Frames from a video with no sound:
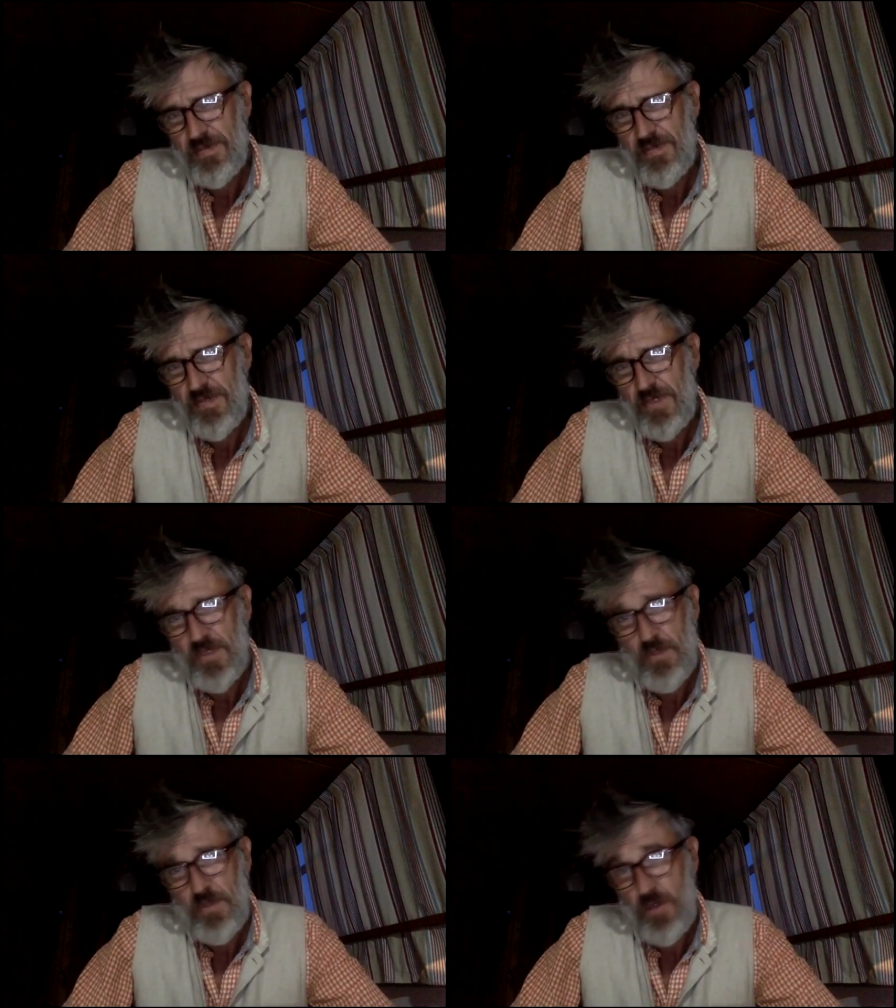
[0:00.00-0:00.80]

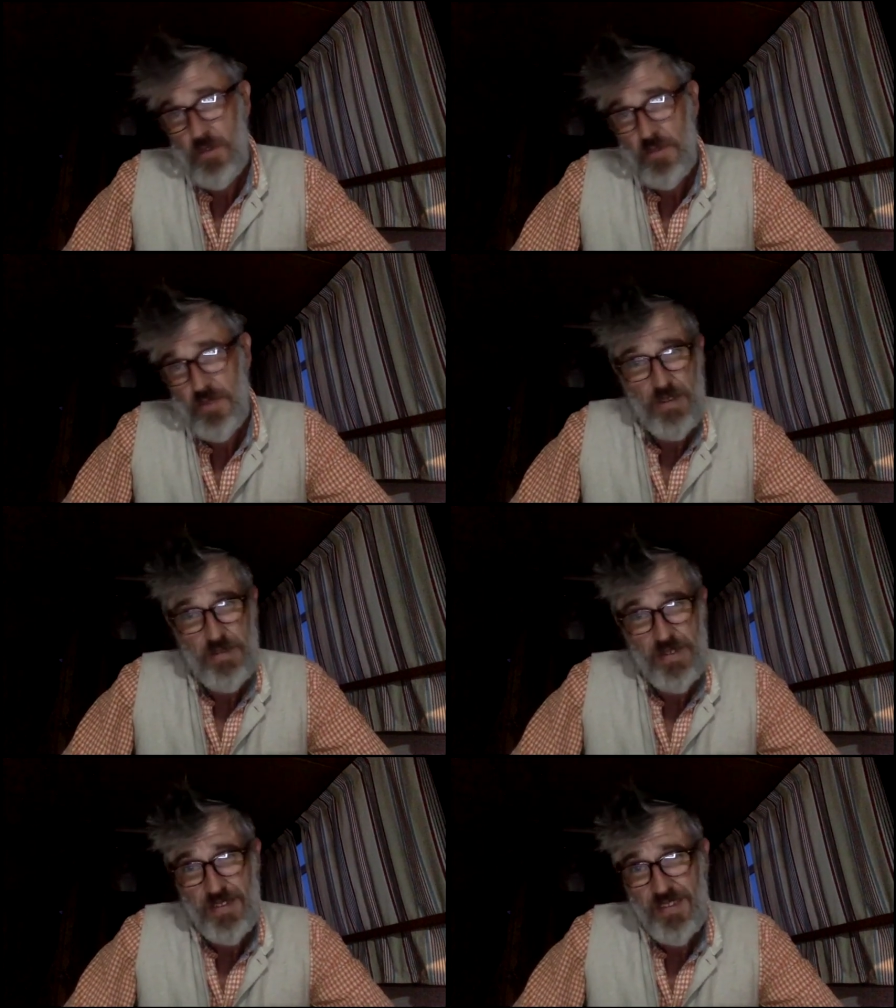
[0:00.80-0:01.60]
Some realms are
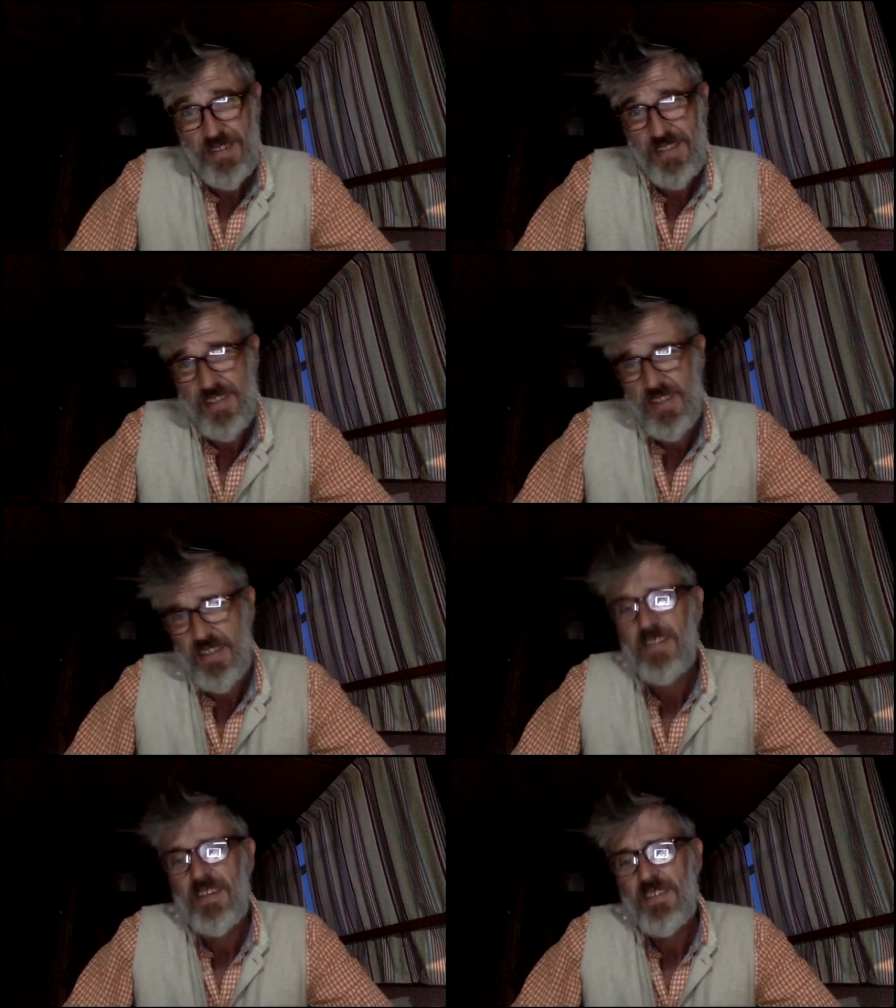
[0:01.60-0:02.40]
fantastic and
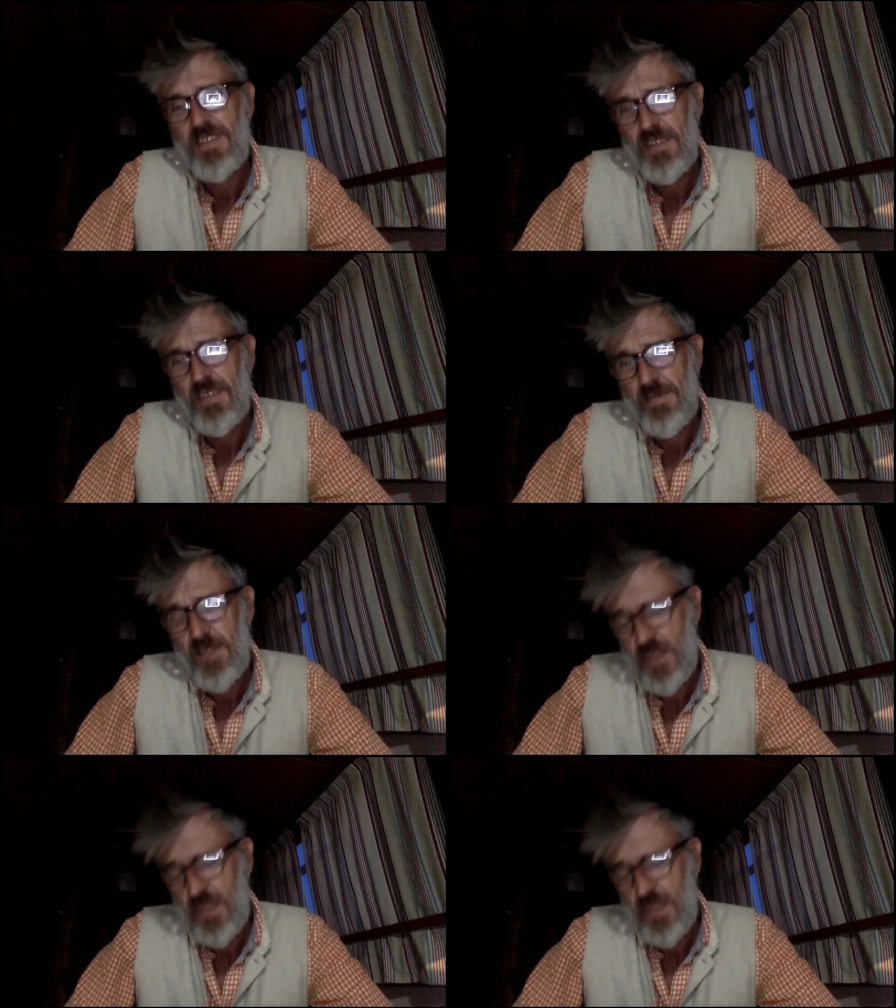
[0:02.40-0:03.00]
exciting, and